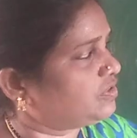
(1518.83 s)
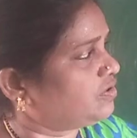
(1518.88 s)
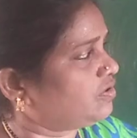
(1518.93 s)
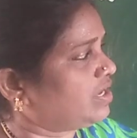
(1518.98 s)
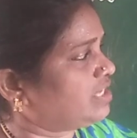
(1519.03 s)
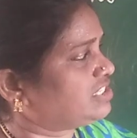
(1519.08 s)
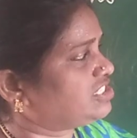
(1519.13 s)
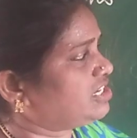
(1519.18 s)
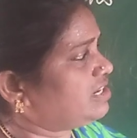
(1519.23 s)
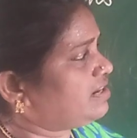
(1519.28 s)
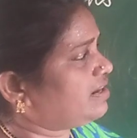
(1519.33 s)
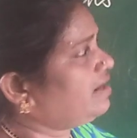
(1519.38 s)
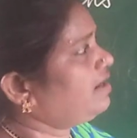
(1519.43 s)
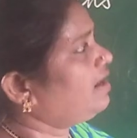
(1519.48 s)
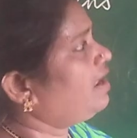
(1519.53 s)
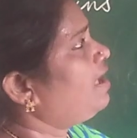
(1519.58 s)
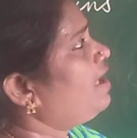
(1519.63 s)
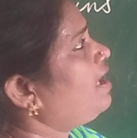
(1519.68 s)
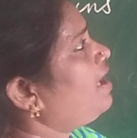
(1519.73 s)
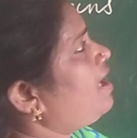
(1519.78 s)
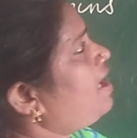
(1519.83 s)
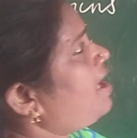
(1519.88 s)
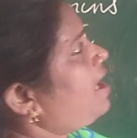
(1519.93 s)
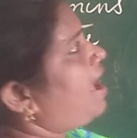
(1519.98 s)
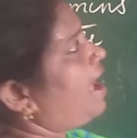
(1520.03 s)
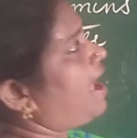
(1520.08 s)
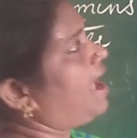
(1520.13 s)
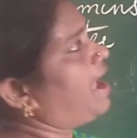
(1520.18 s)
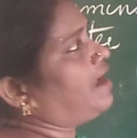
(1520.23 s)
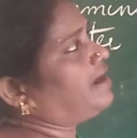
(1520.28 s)
Okay, children?
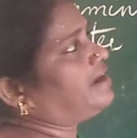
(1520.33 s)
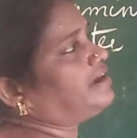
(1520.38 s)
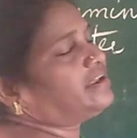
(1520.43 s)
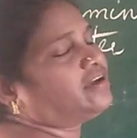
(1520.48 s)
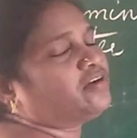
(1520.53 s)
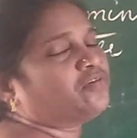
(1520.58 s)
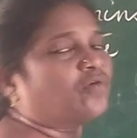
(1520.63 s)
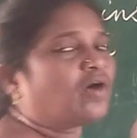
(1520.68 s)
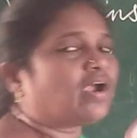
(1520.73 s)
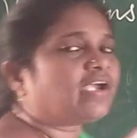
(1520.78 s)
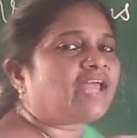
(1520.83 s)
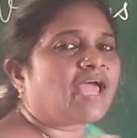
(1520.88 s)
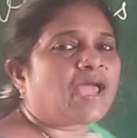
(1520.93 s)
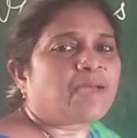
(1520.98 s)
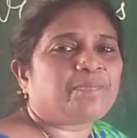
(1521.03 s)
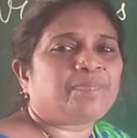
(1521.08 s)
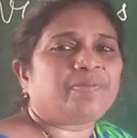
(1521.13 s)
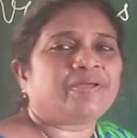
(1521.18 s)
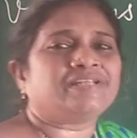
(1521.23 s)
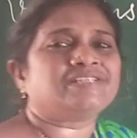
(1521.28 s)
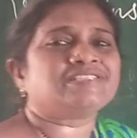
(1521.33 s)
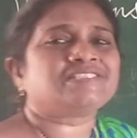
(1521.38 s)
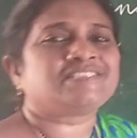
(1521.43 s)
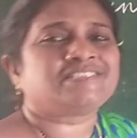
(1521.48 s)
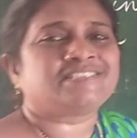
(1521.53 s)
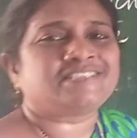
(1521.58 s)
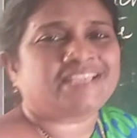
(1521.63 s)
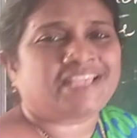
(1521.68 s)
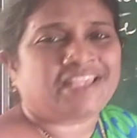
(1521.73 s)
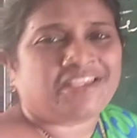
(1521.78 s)
And what
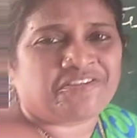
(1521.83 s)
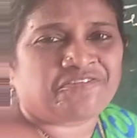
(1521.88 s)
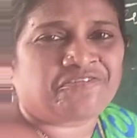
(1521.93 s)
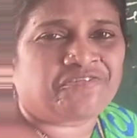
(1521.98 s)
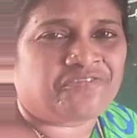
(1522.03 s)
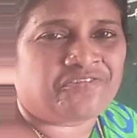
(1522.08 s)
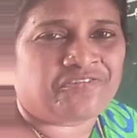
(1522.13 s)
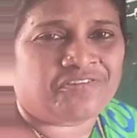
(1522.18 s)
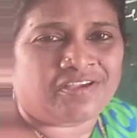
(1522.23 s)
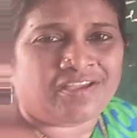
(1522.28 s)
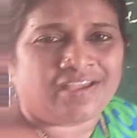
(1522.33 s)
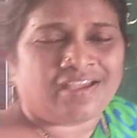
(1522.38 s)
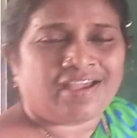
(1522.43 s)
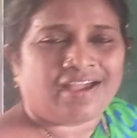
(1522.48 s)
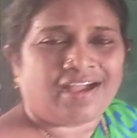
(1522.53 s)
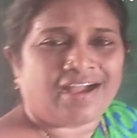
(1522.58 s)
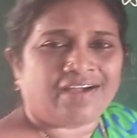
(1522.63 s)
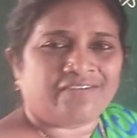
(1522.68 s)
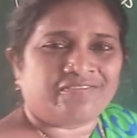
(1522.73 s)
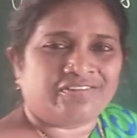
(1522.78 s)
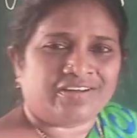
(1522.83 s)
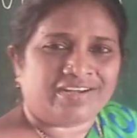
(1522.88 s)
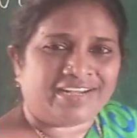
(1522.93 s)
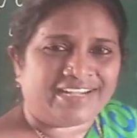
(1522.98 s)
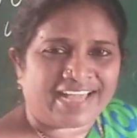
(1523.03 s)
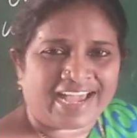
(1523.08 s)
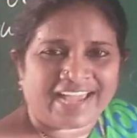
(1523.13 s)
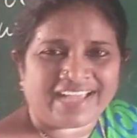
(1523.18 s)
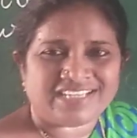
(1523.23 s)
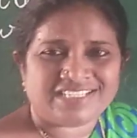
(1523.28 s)
happens if
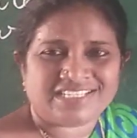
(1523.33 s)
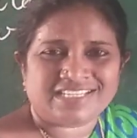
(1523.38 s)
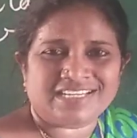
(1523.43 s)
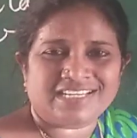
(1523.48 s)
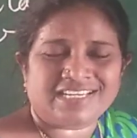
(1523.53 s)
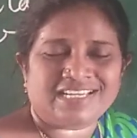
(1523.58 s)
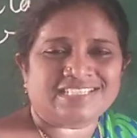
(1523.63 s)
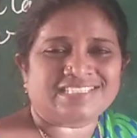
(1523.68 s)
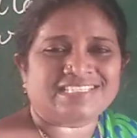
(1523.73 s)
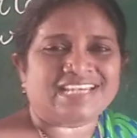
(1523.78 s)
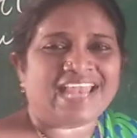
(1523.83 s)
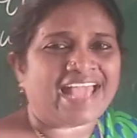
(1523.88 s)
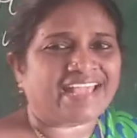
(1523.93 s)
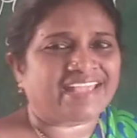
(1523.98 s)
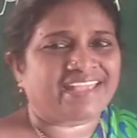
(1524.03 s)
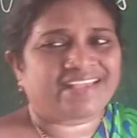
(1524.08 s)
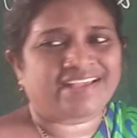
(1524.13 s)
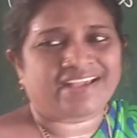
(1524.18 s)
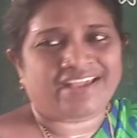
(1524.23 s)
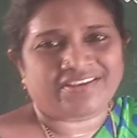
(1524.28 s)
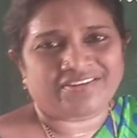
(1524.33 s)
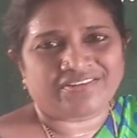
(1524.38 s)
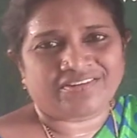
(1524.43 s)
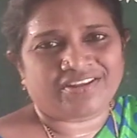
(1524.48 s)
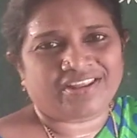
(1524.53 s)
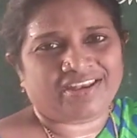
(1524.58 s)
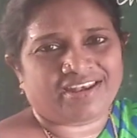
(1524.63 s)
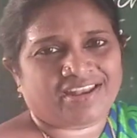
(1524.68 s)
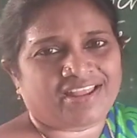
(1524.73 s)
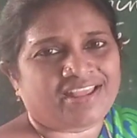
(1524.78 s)
our diet is lacking
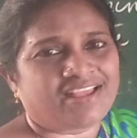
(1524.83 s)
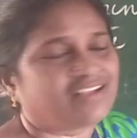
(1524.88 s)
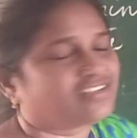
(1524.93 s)
iodine?